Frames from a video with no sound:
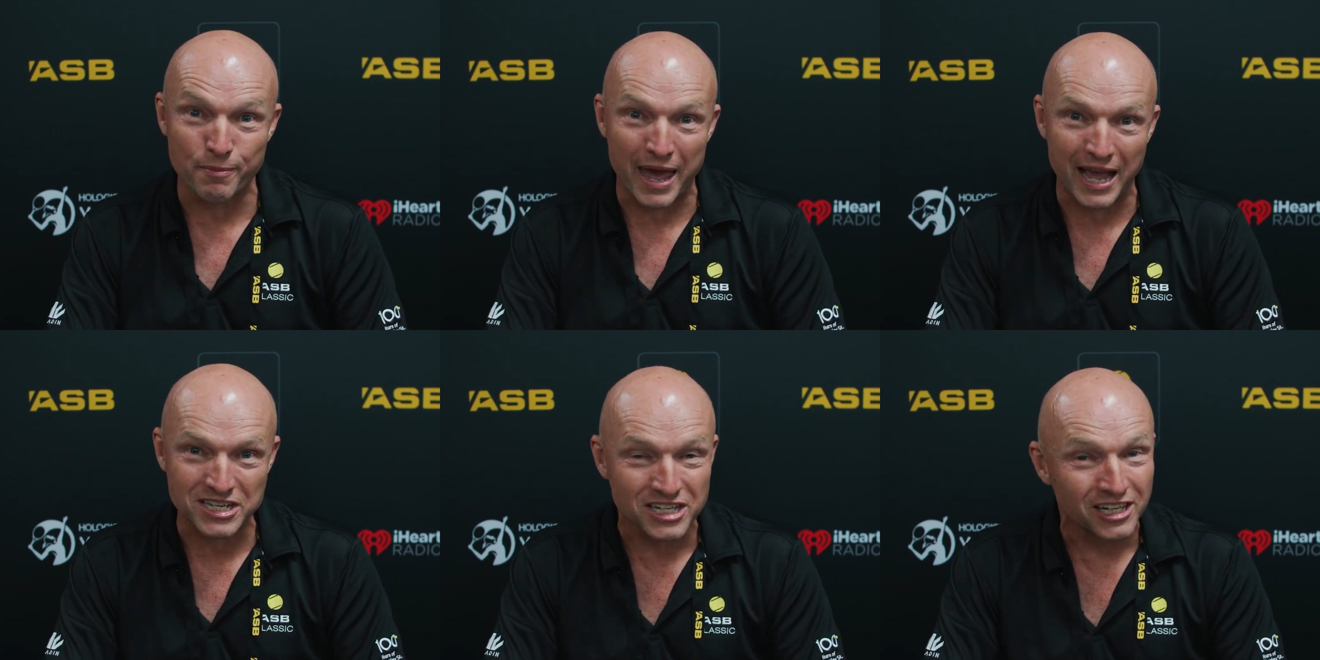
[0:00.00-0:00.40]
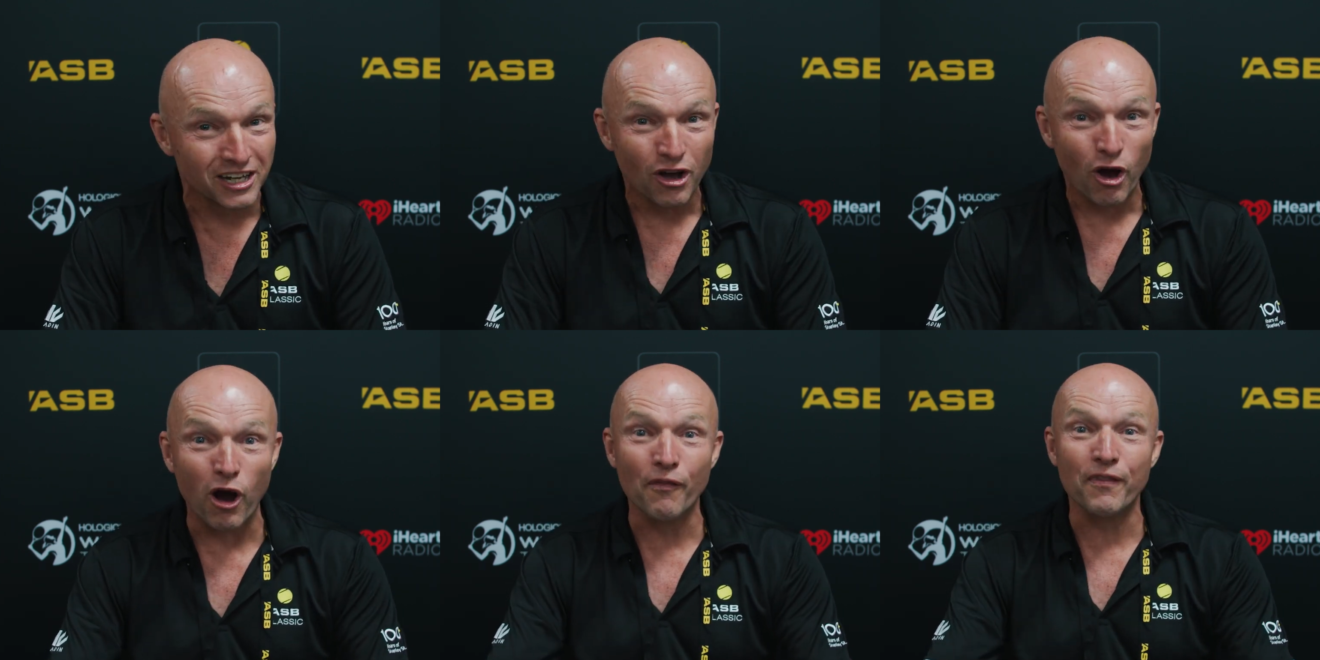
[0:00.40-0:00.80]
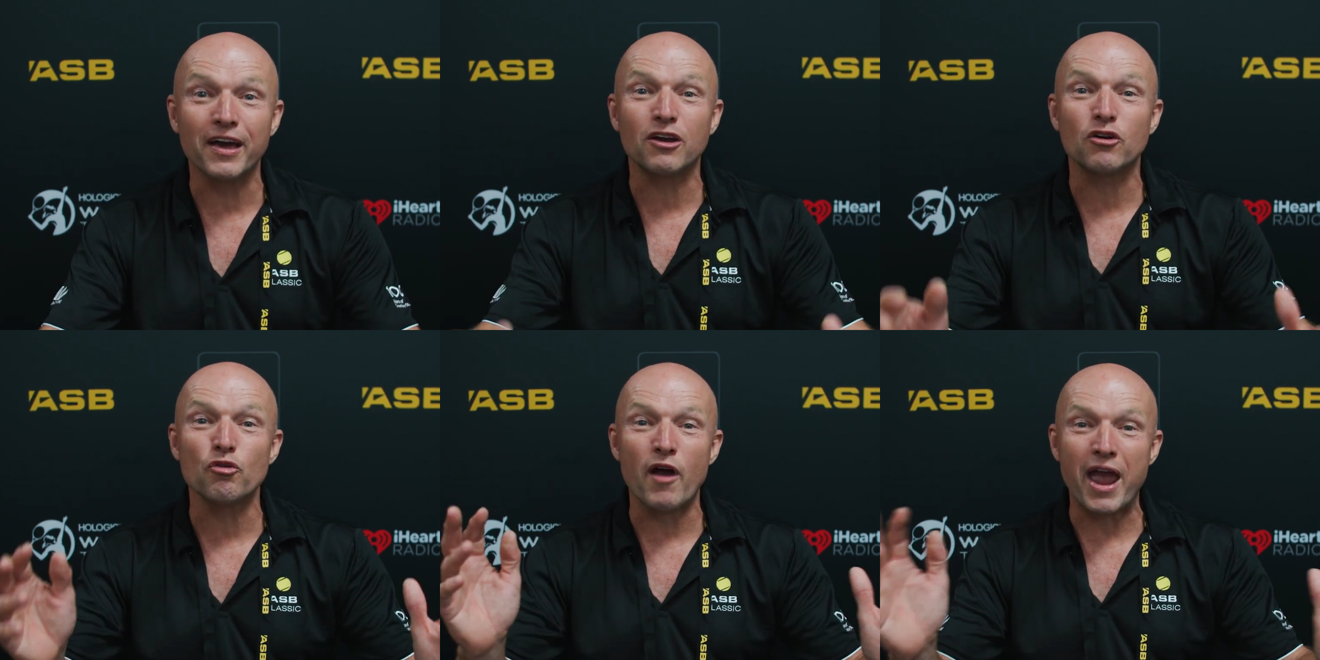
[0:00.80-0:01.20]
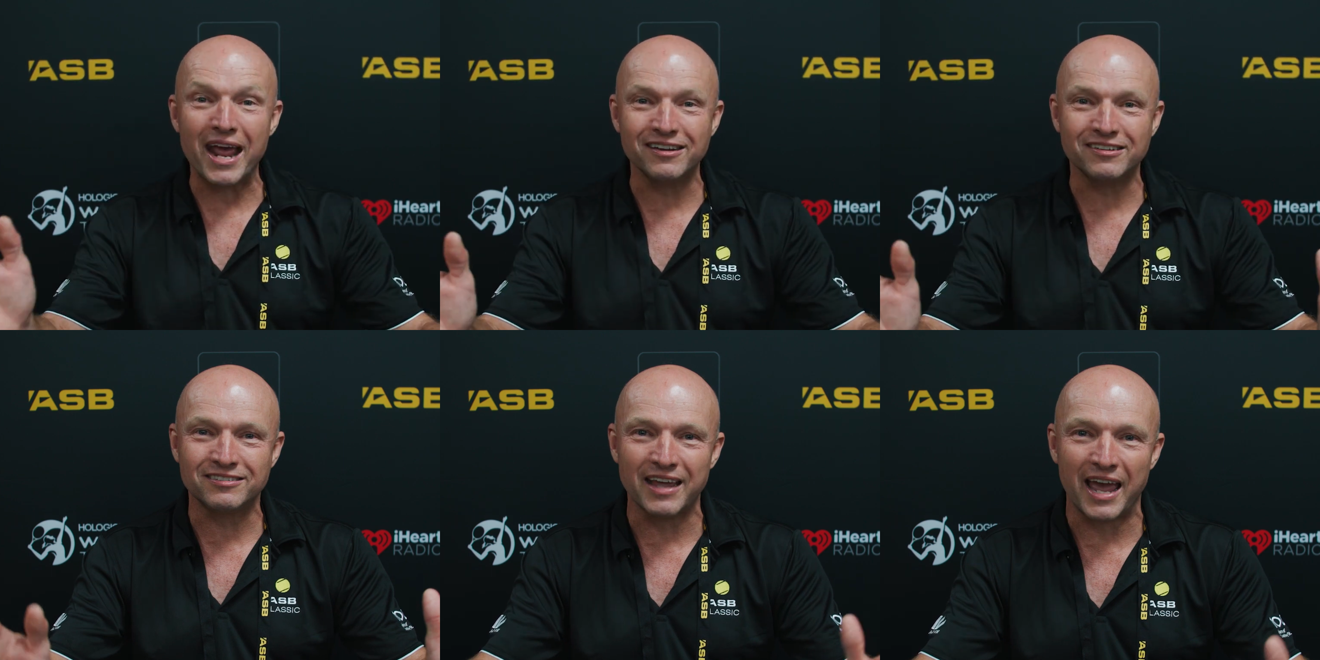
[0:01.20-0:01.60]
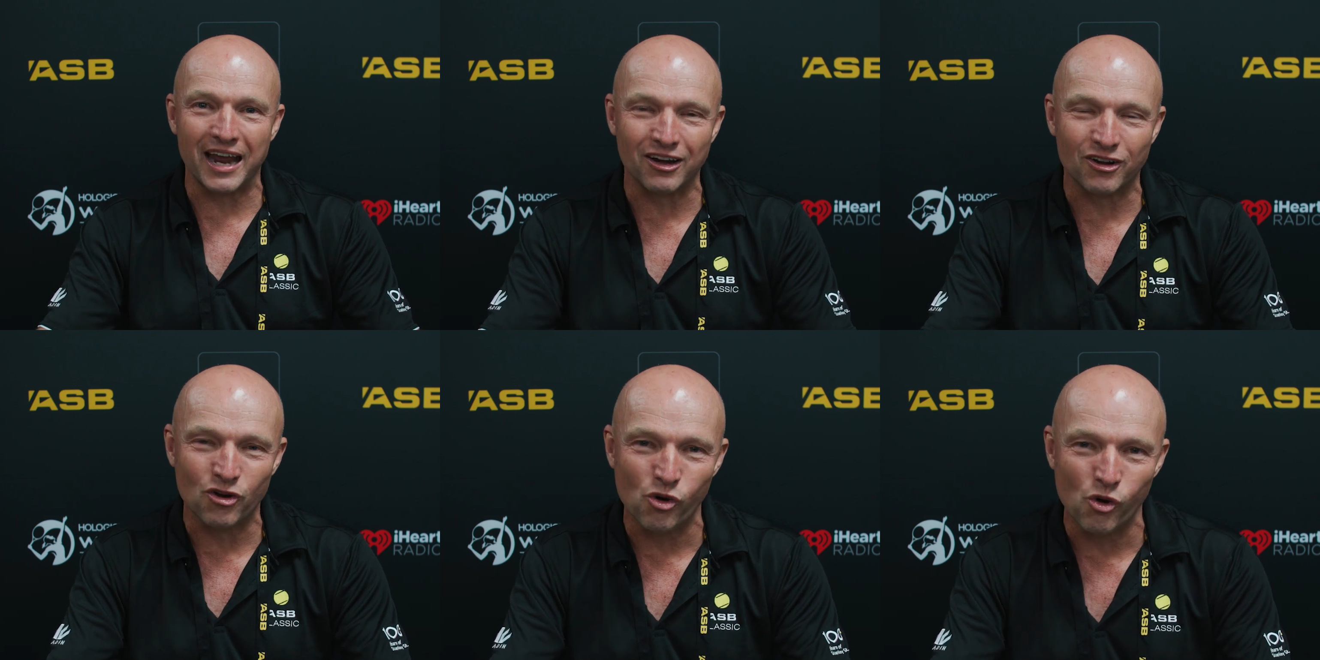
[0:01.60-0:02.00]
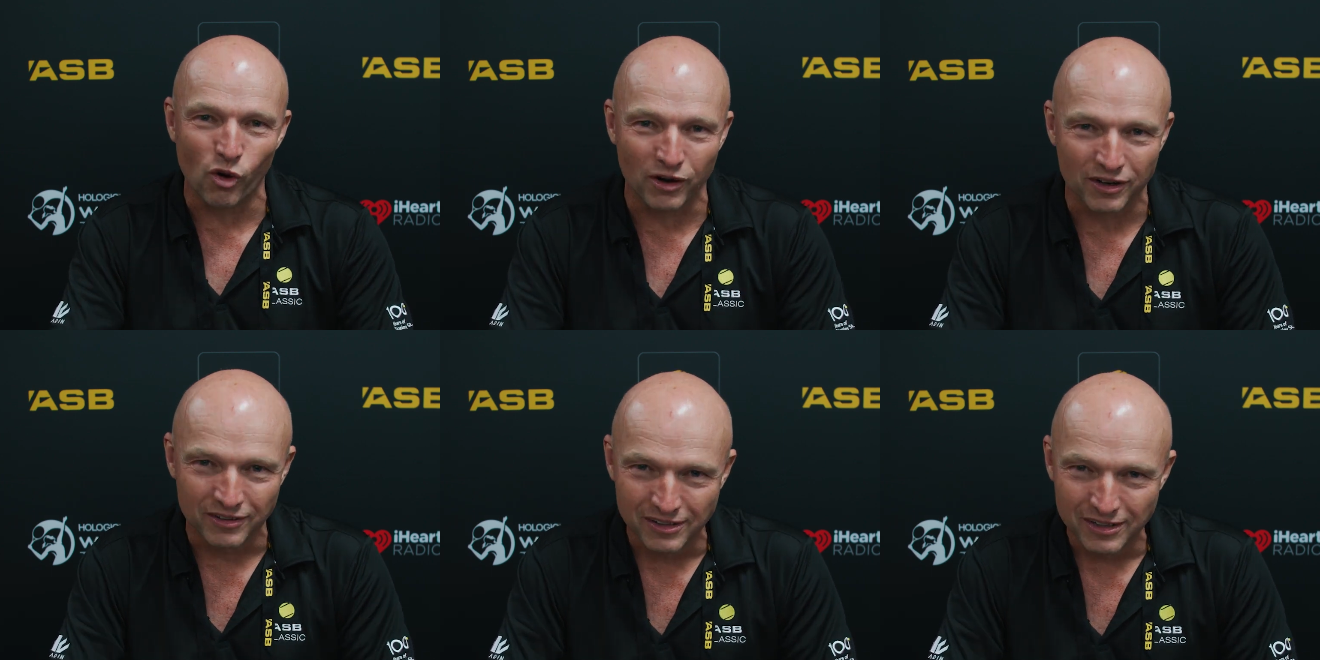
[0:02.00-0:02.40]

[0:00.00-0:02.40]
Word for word: match on the grandstand court.